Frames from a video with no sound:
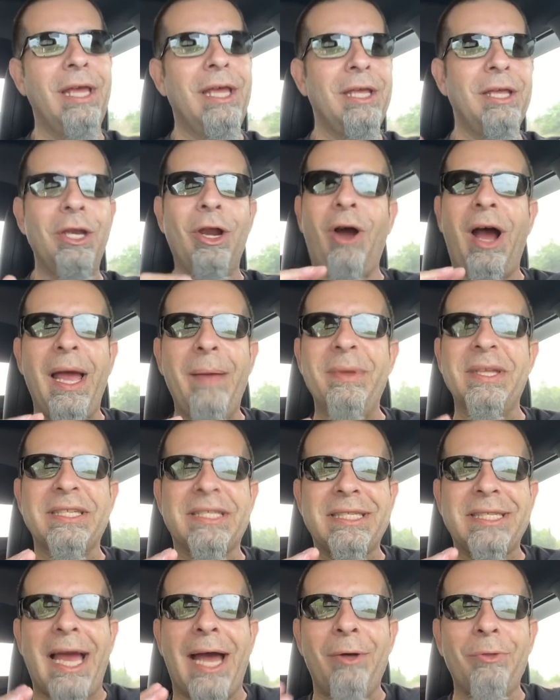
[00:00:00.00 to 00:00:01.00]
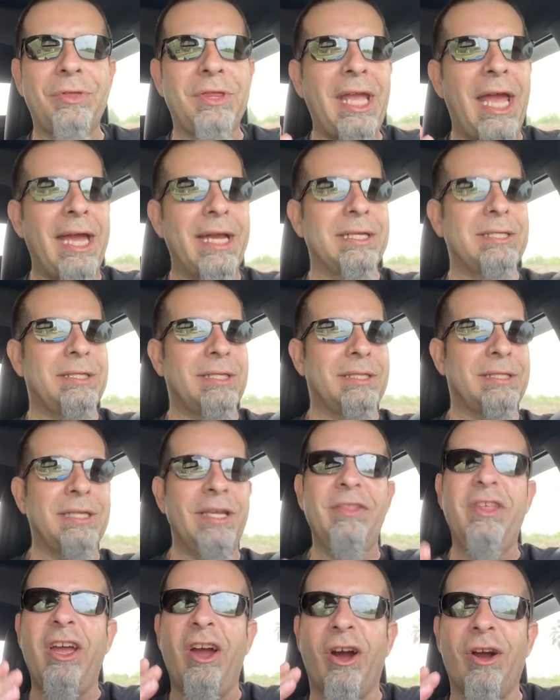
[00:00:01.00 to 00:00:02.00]
You know, I'm in South Texas
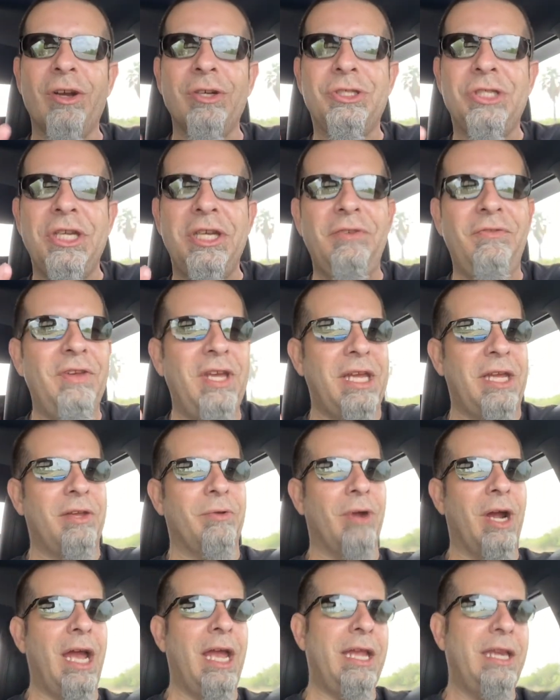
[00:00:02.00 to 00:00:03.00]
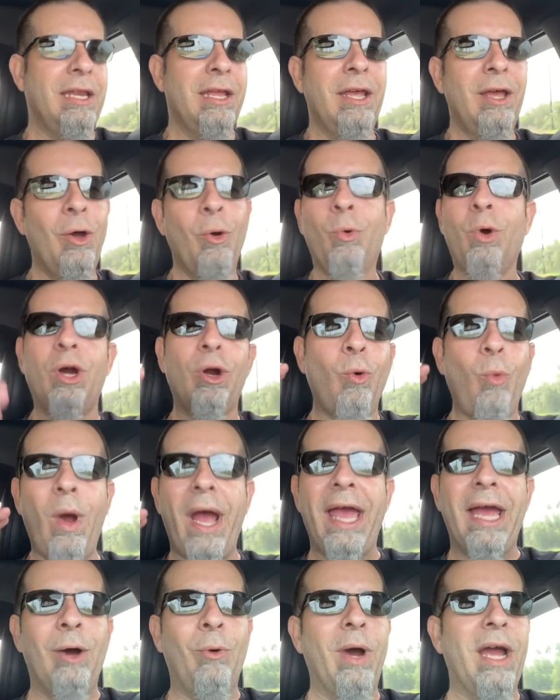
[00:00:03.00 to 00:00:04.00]
in the RGV, right? We're
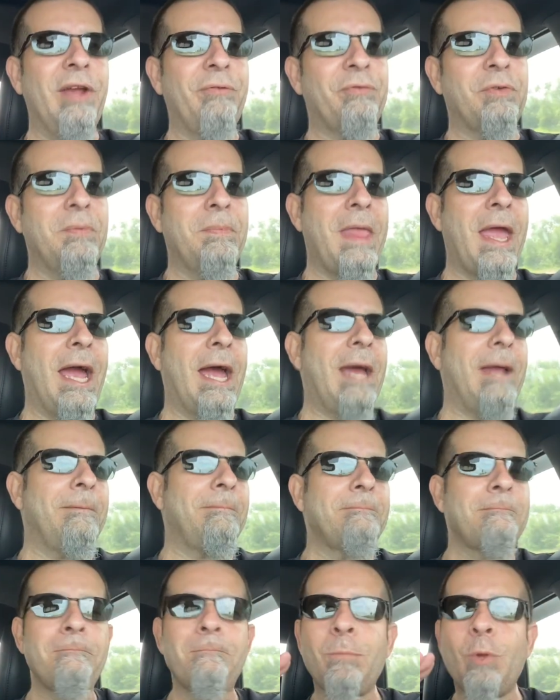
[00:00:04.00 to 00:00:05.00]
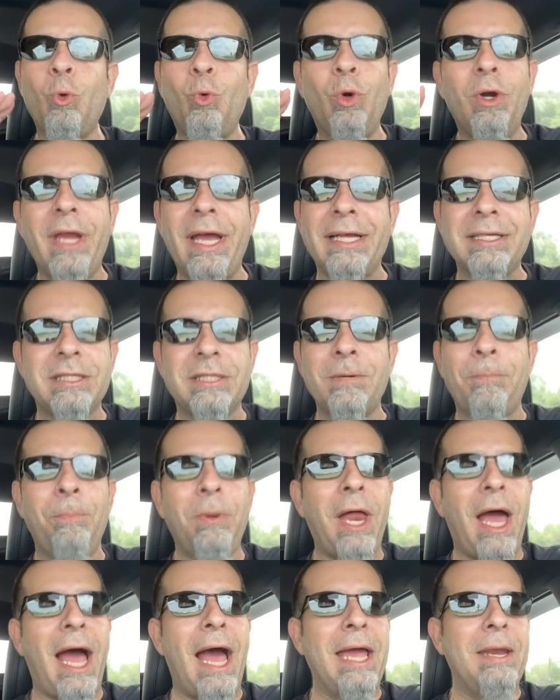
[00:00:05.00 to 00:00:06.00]
way away from that. We're not
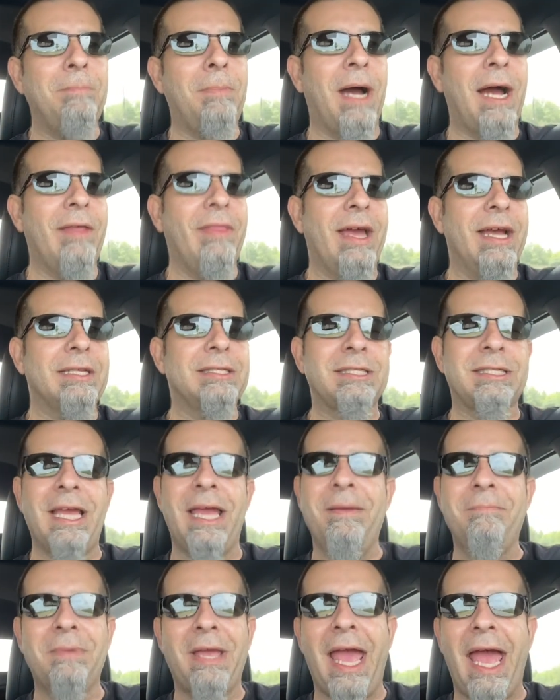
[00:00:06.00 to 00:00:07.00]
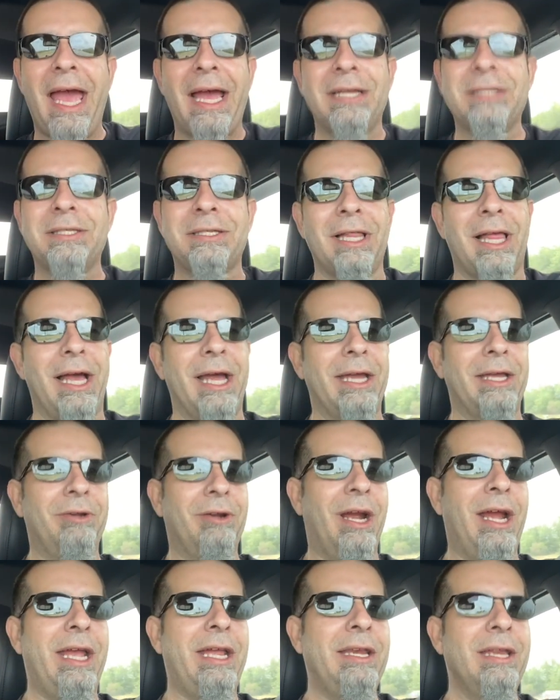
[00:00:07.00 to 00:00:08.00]
supplied by that same gas line,
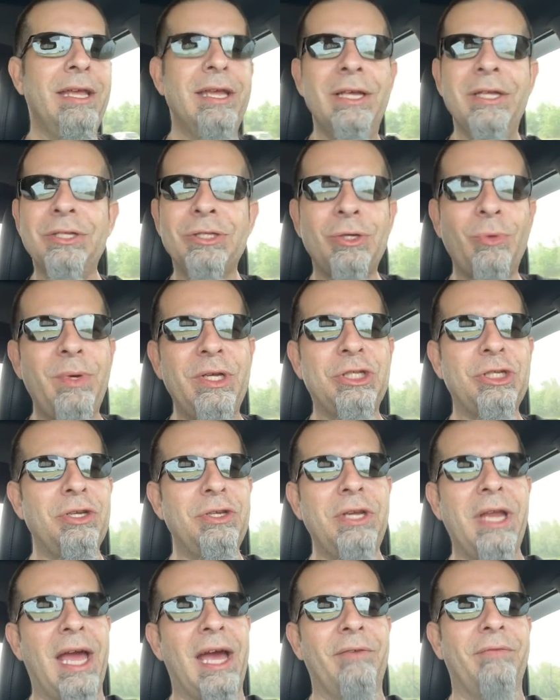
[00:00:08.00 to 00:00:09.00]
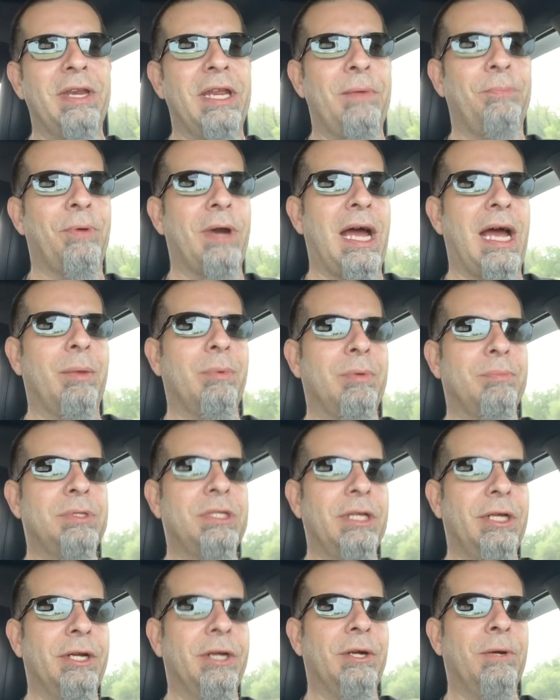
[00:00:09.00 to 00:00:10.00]
right? So we shouldn't have any problems
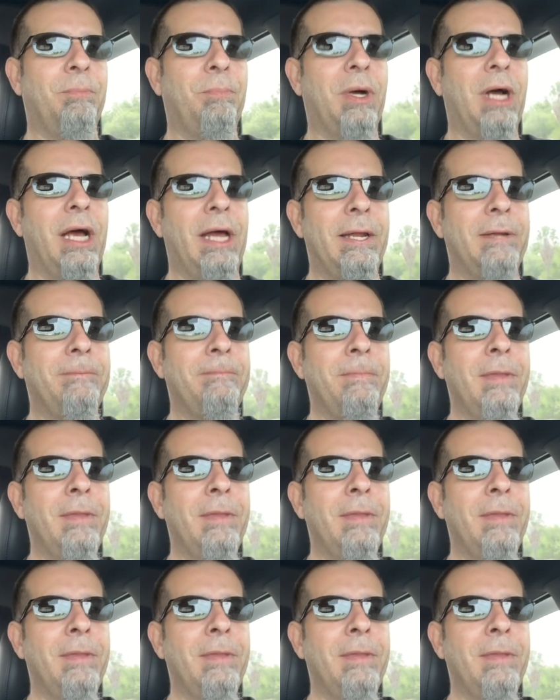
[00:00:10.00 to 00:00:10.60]
here, but